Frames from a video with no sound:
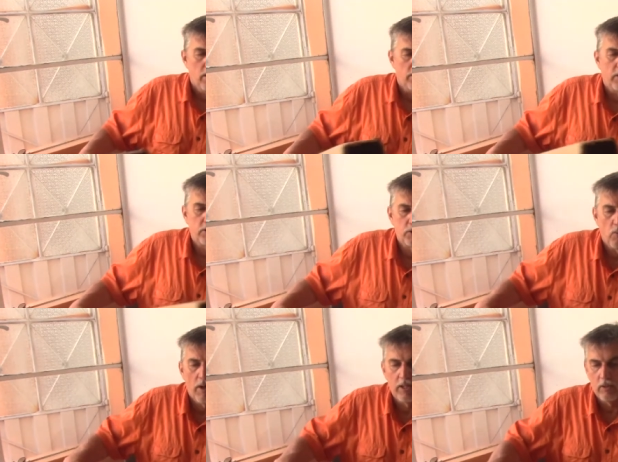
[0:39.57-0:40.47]
This is
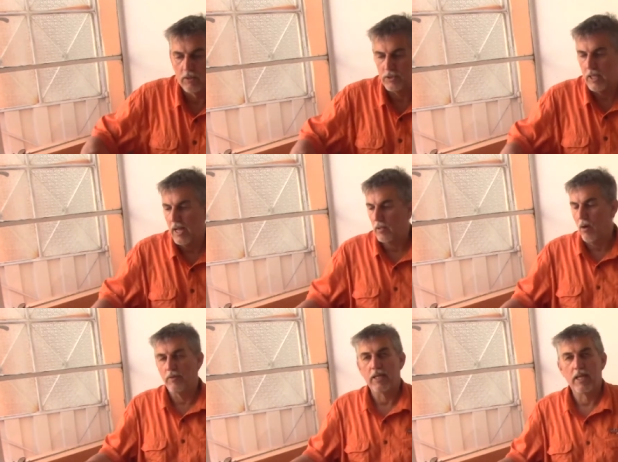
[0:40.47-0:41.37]
what it looks like
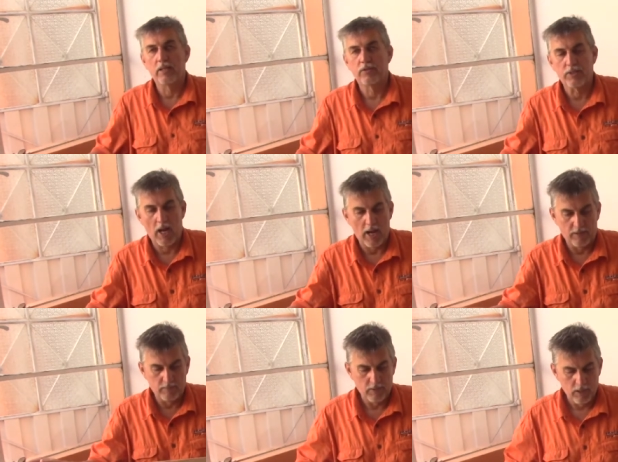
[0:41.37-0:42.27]
on the
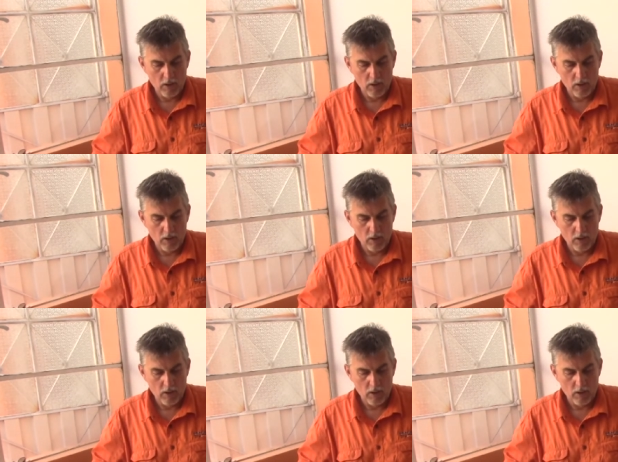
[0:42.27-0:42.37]
inside.